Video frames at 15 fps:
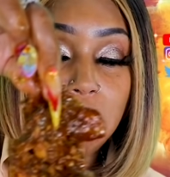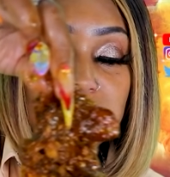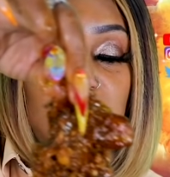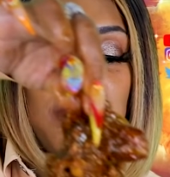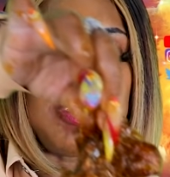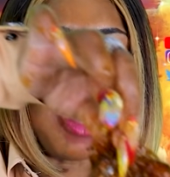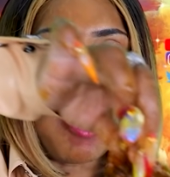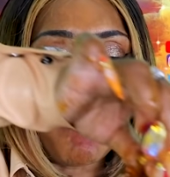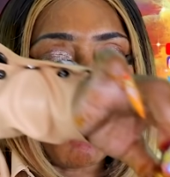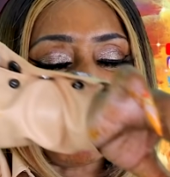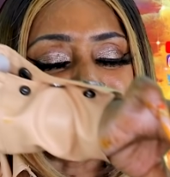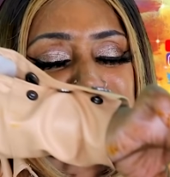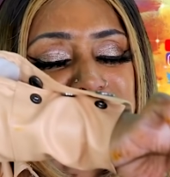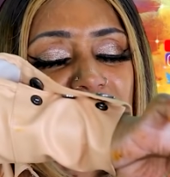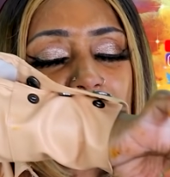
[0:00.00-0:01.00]
Come y'all.
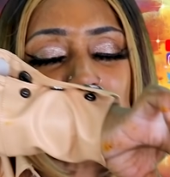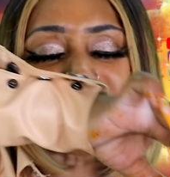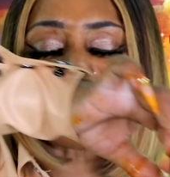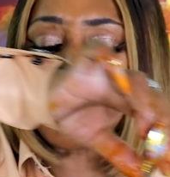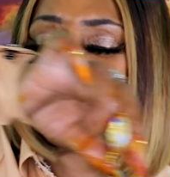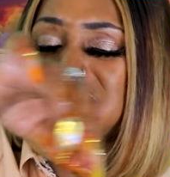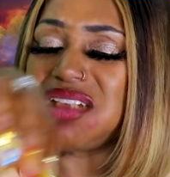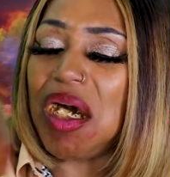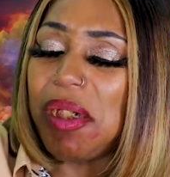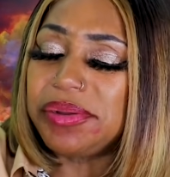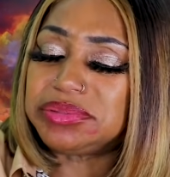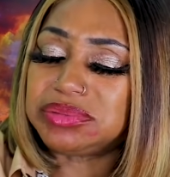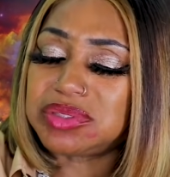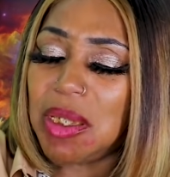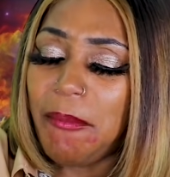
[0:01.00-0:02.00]
I'm gonna tell
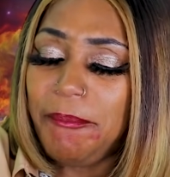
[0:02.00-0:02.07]
y'all.